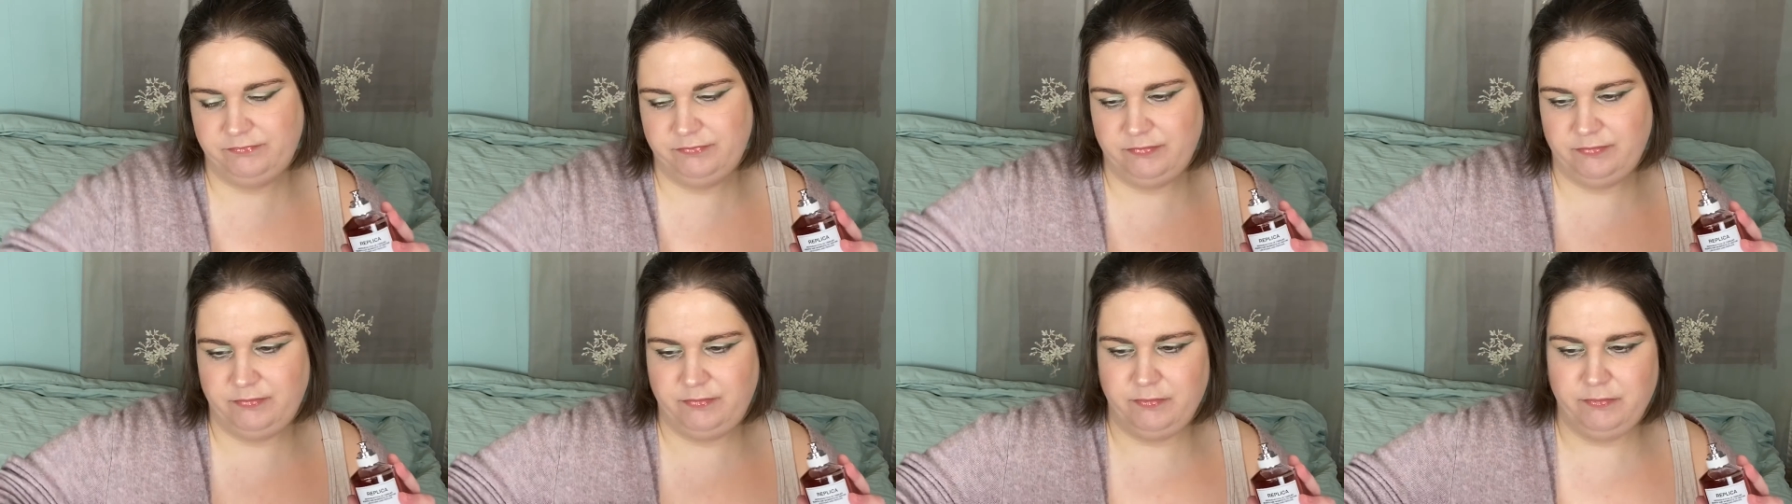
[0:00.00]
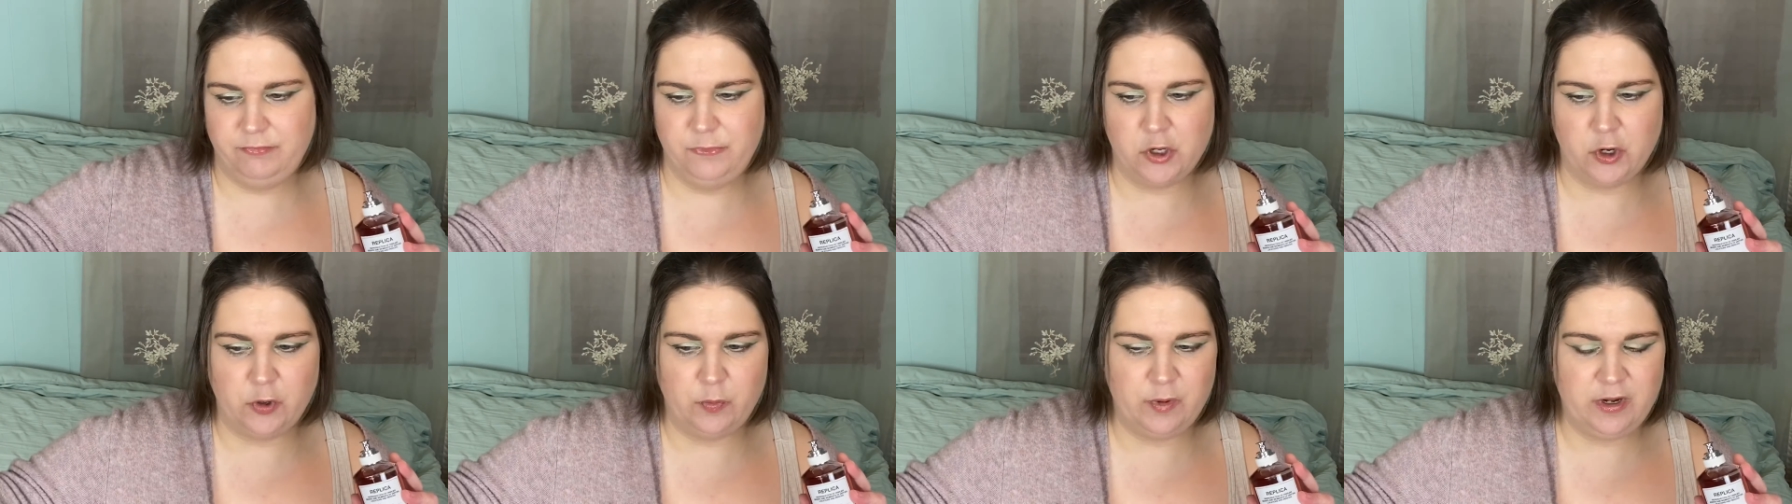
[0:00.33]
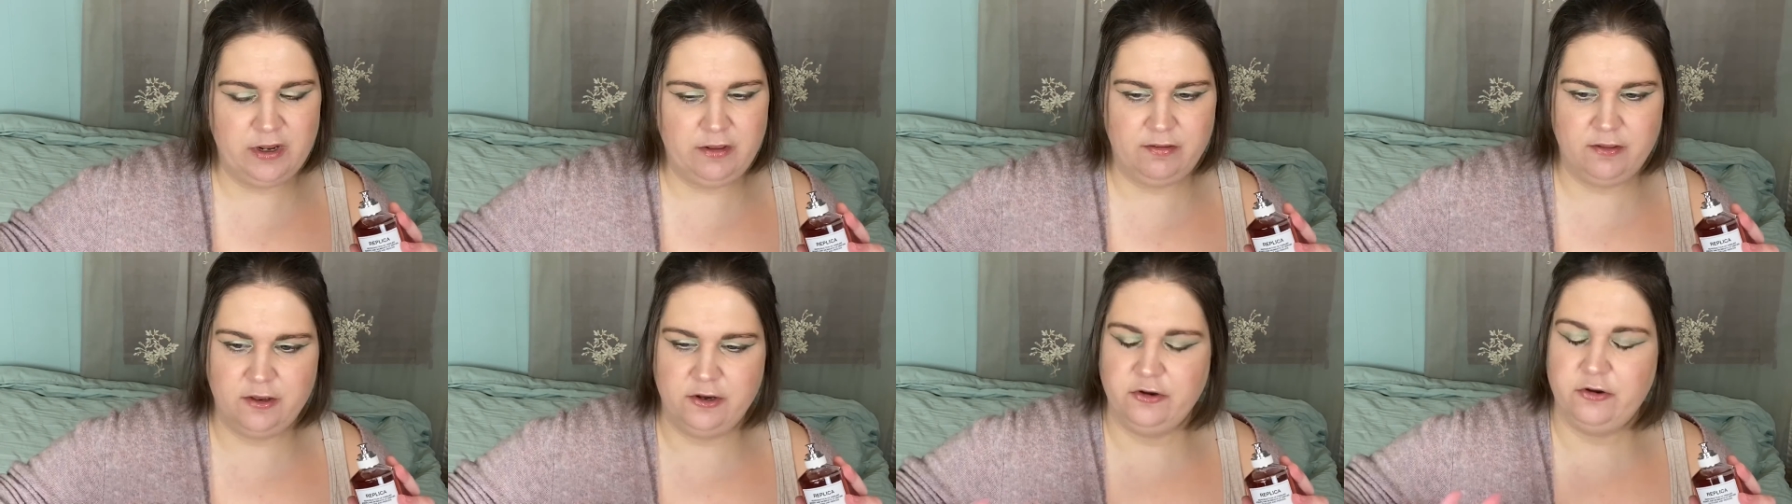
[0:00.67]

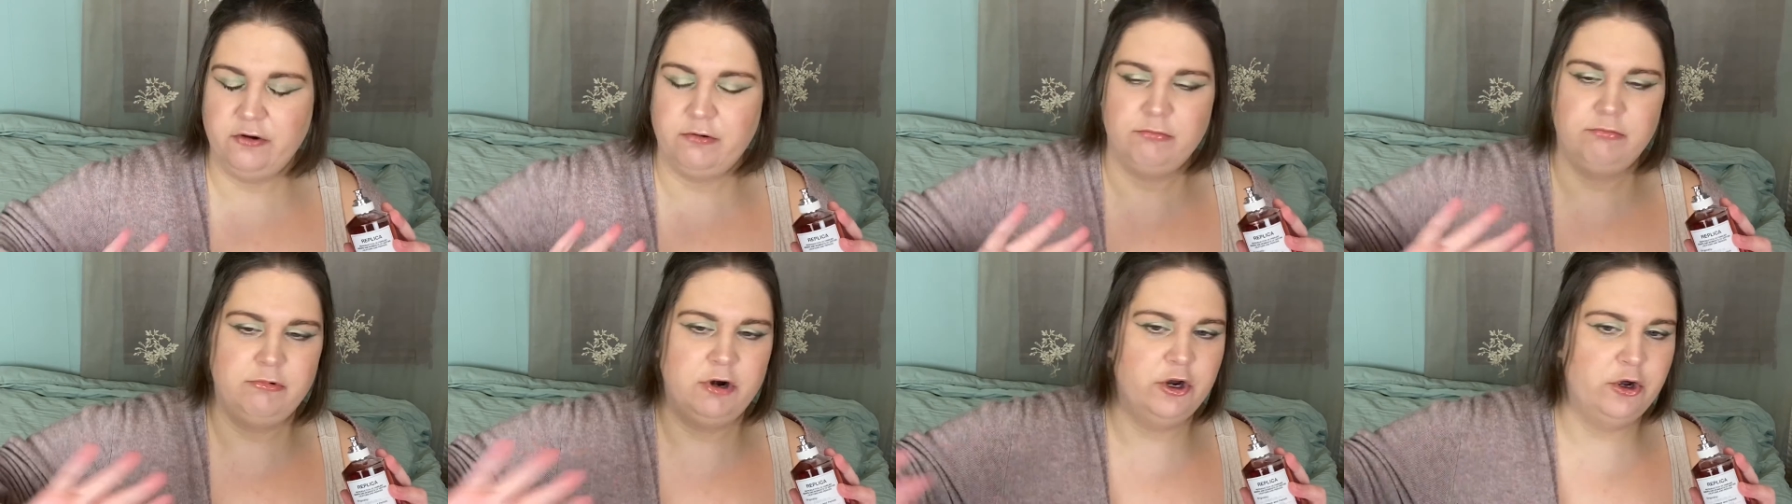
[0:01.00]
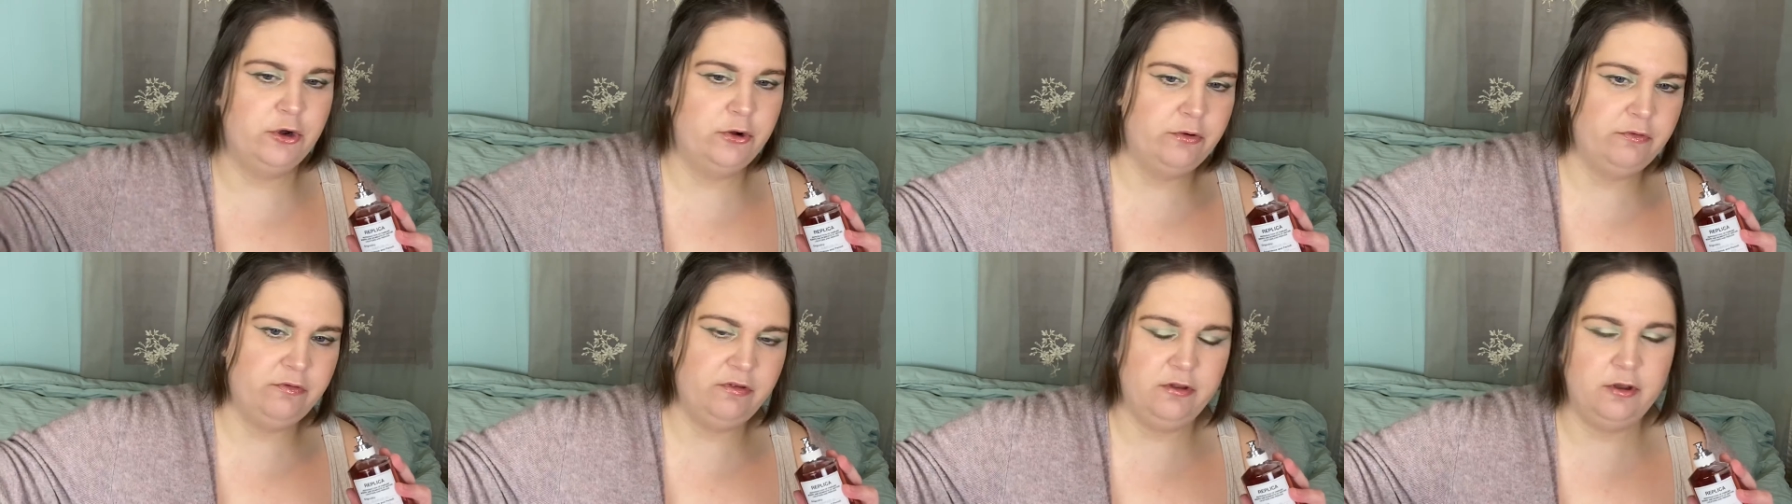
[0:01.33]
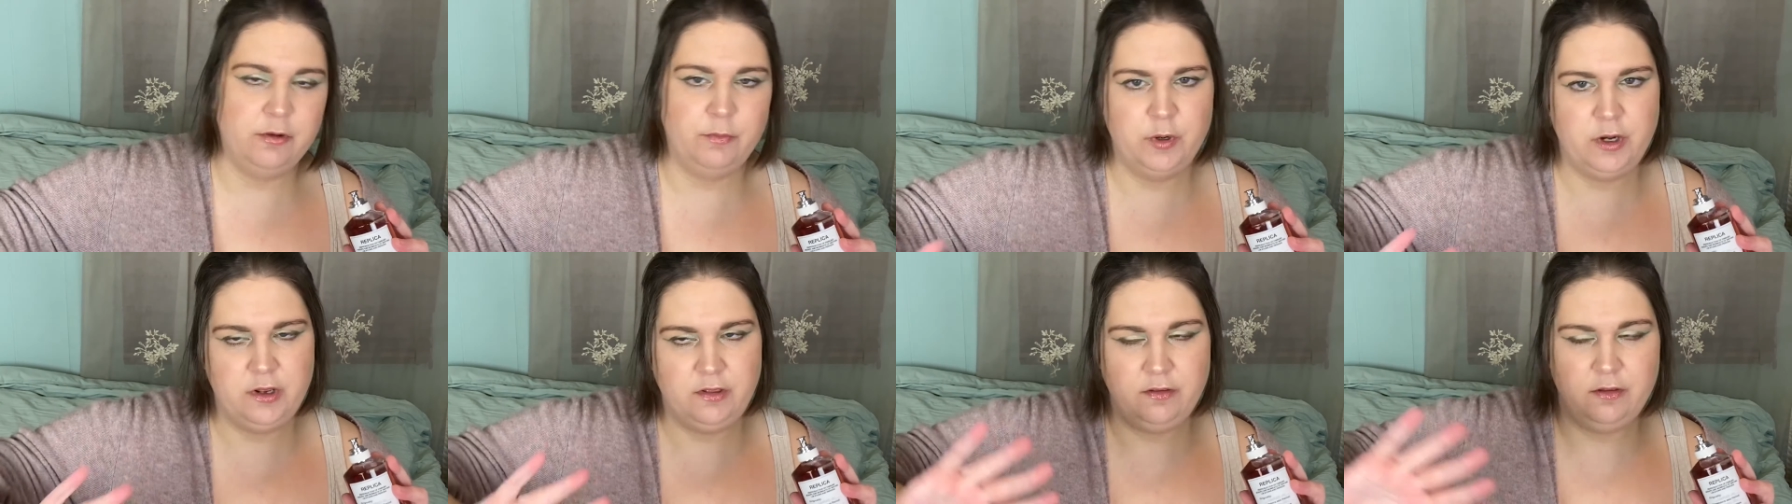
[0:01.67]
nobody's into rose,
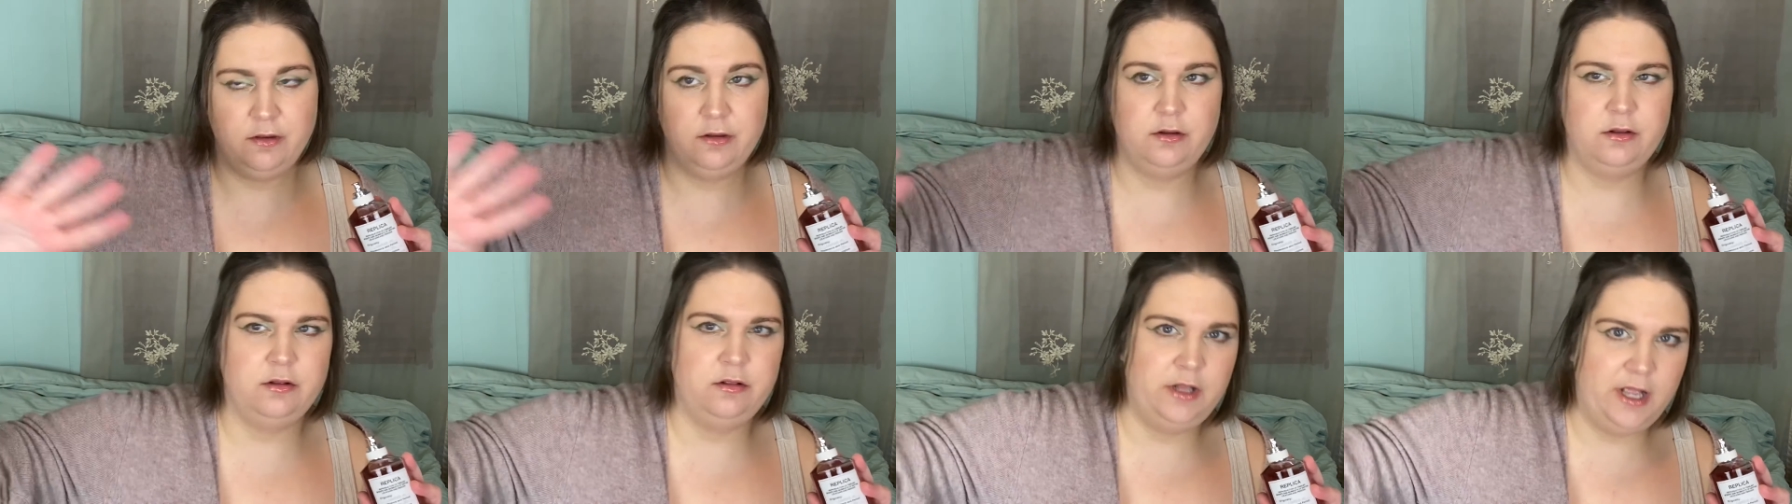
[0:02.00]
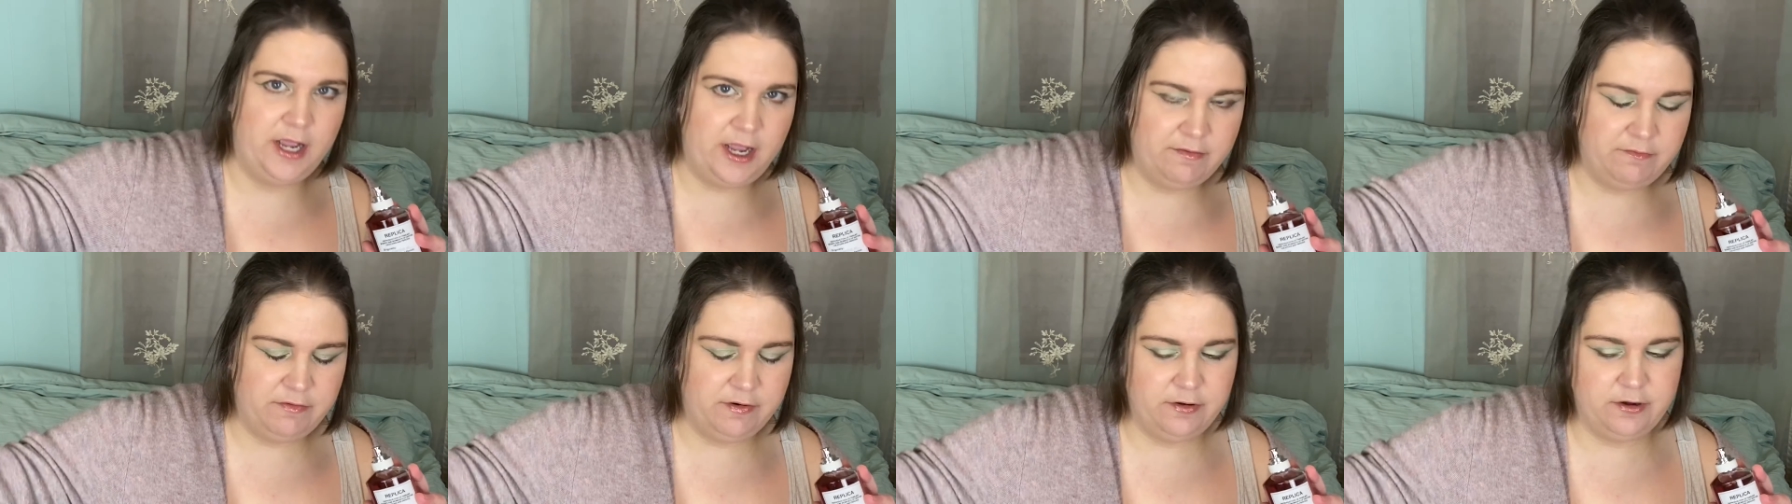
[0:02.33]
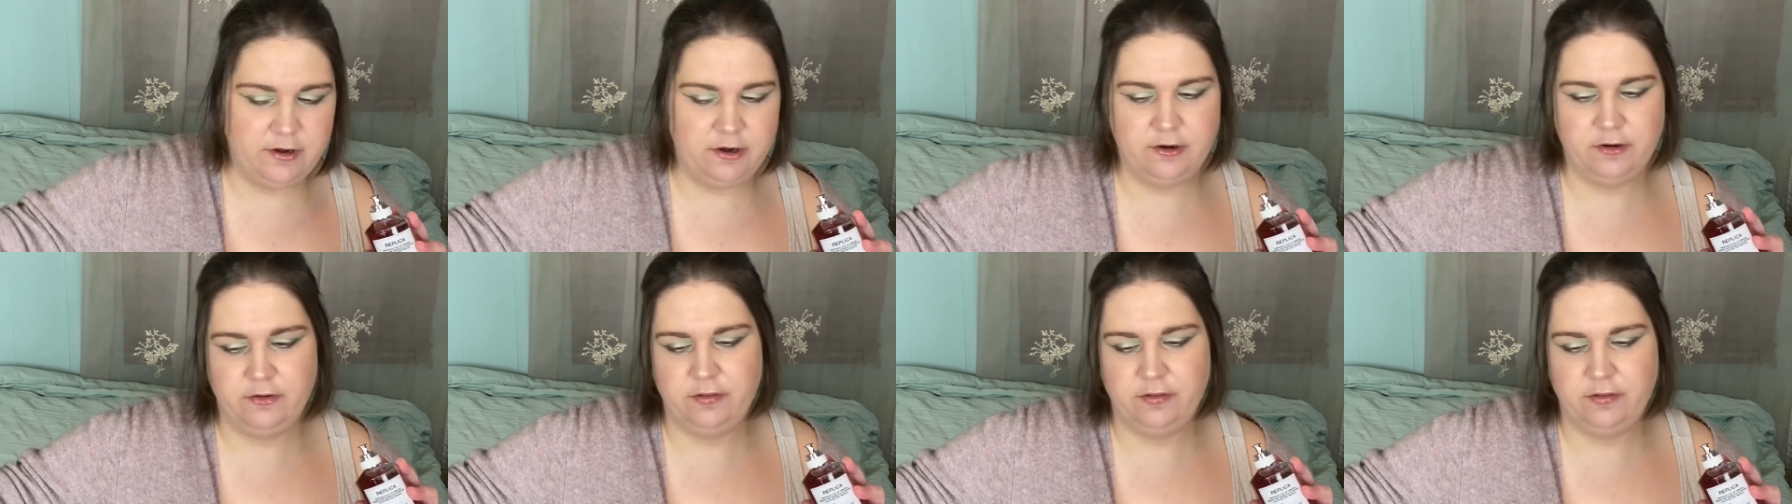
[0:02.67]
nobody's into lavender.